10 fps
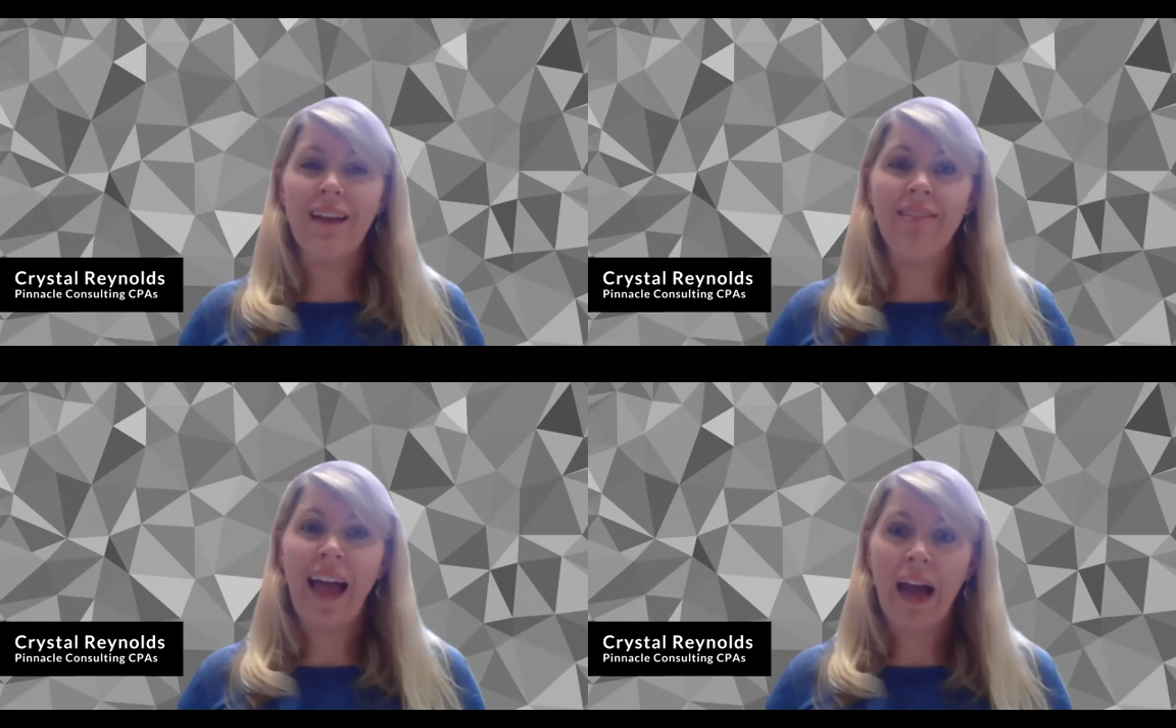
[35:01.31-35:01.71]

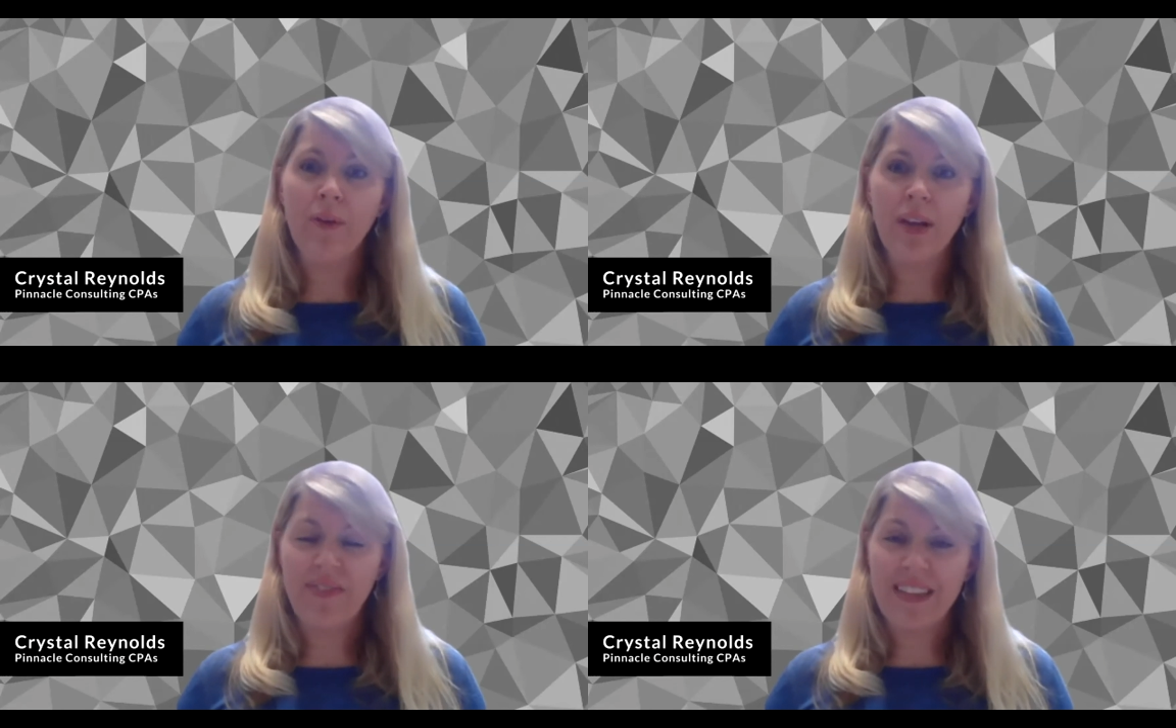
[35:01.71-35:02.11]

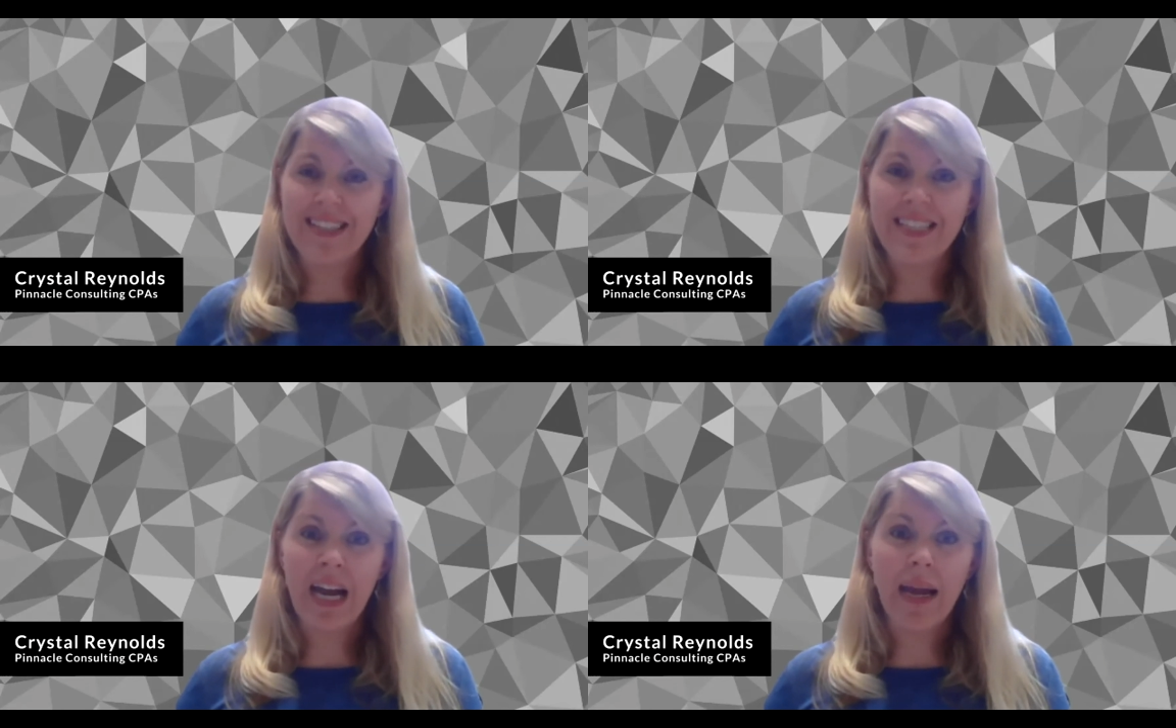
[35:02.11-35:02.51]
allowed at
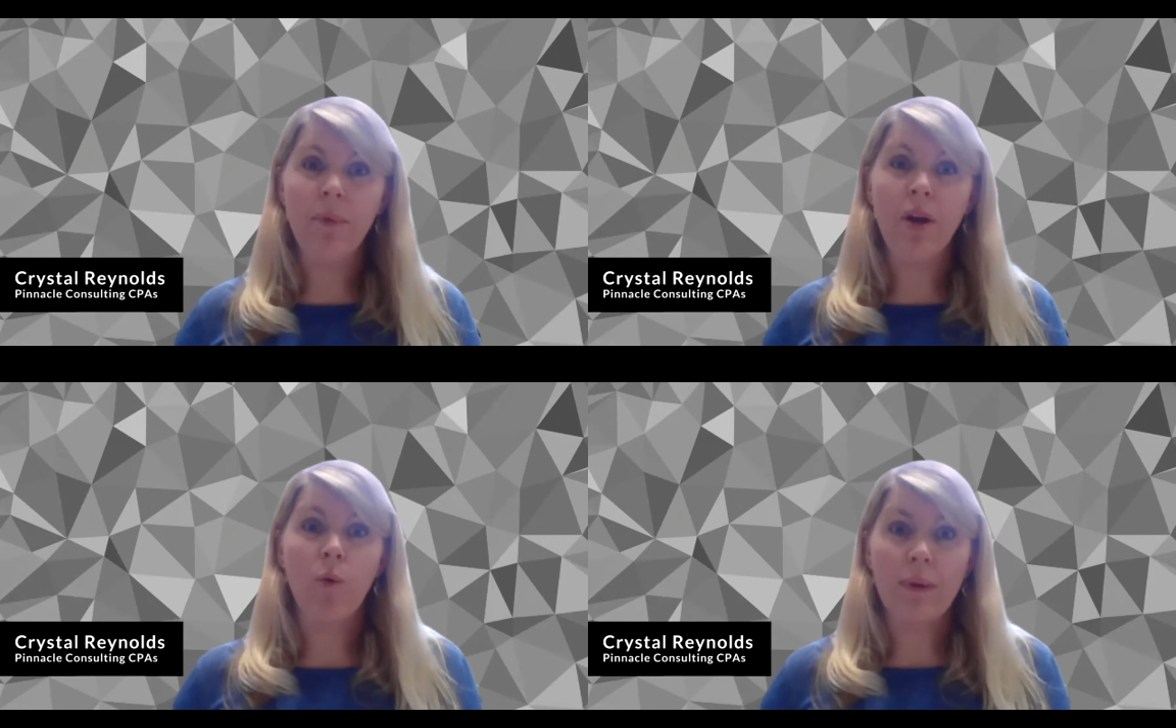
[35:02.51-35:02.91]
this
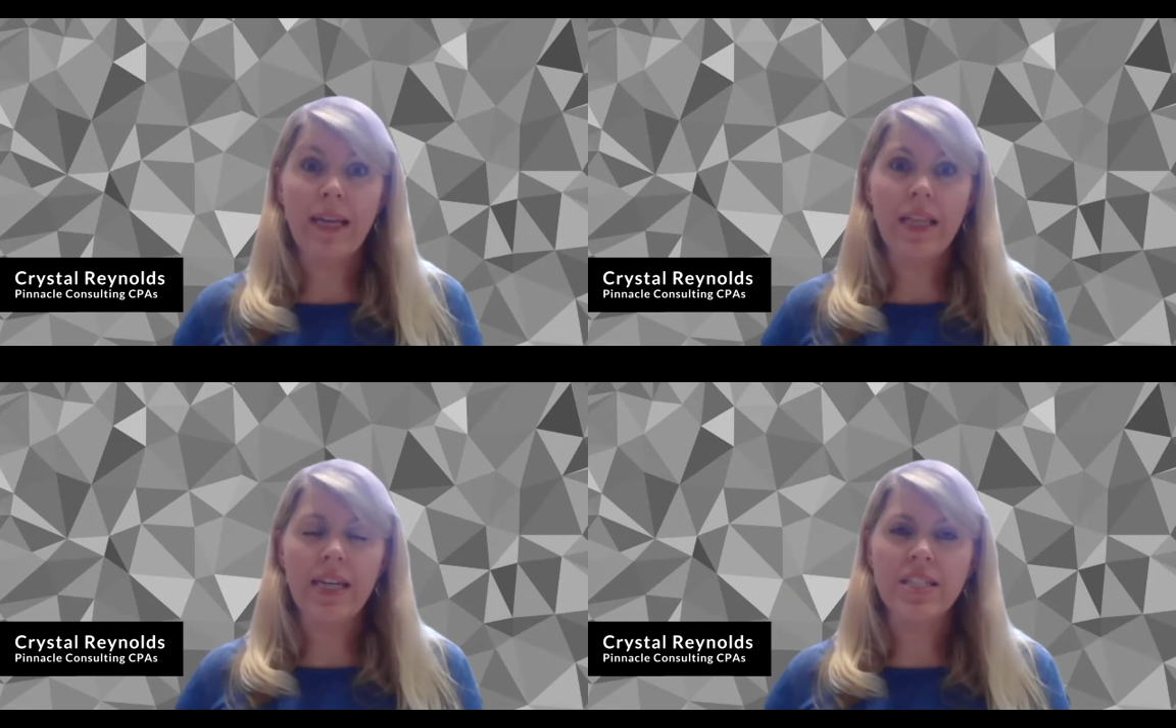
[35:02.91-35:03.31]
time
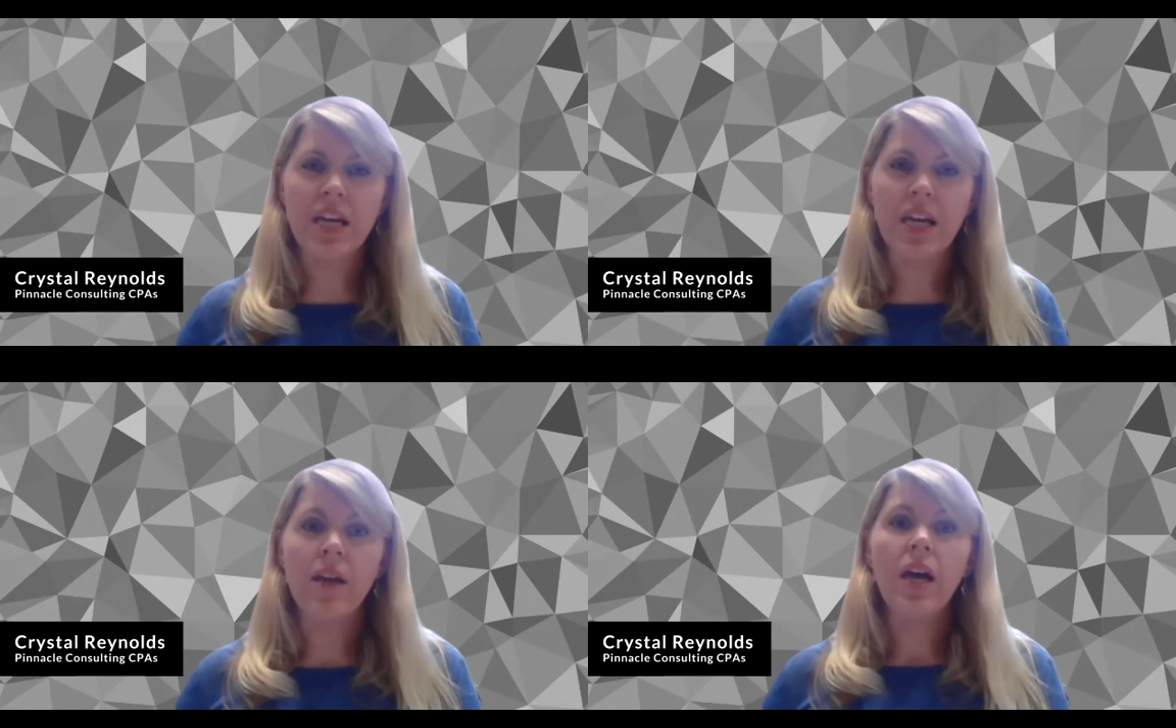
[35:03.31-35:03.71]
really
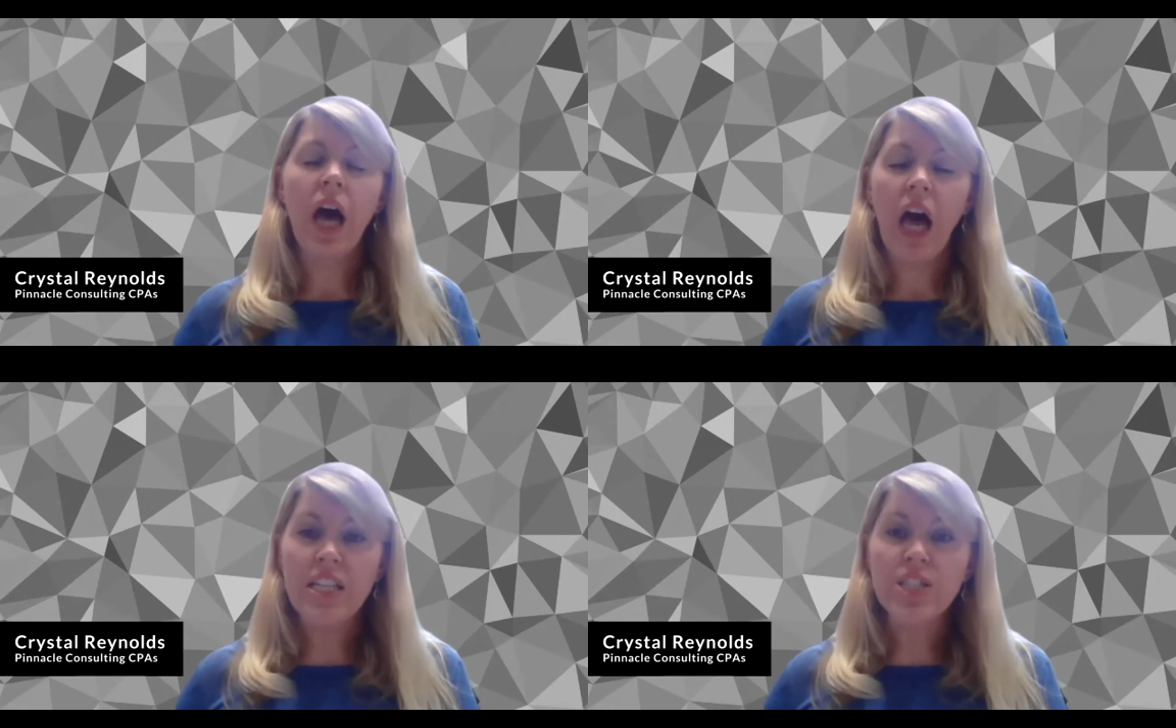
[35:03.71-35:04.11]
to
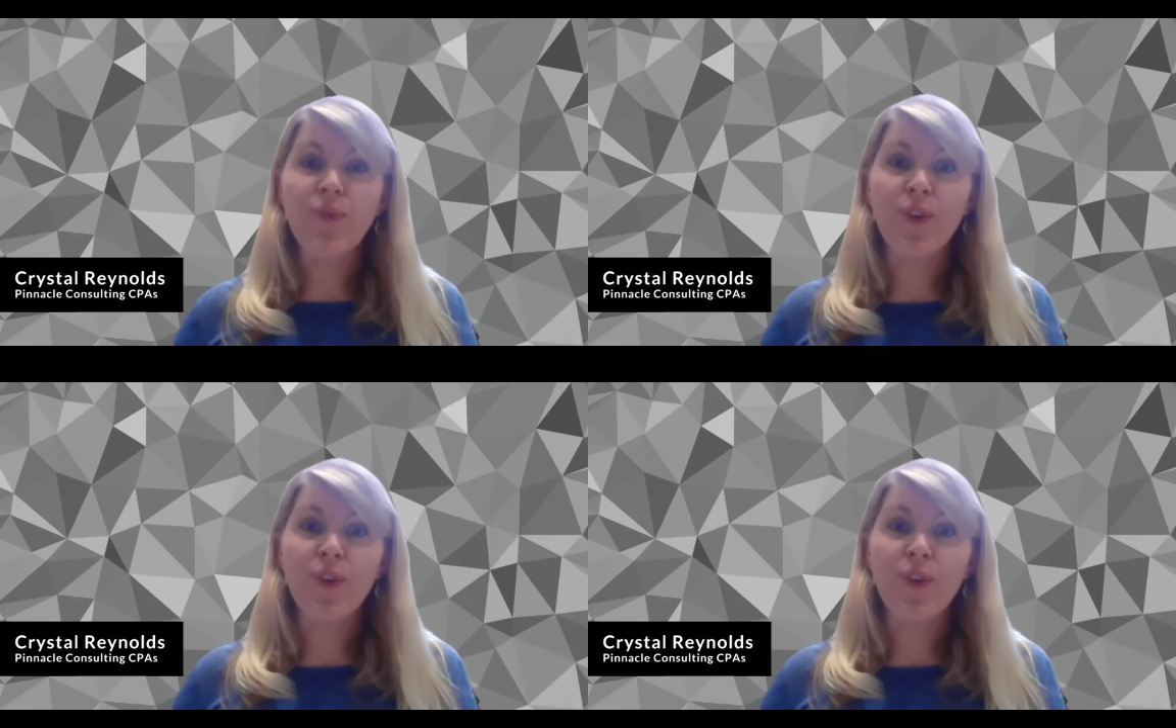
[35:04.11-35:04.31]
hunt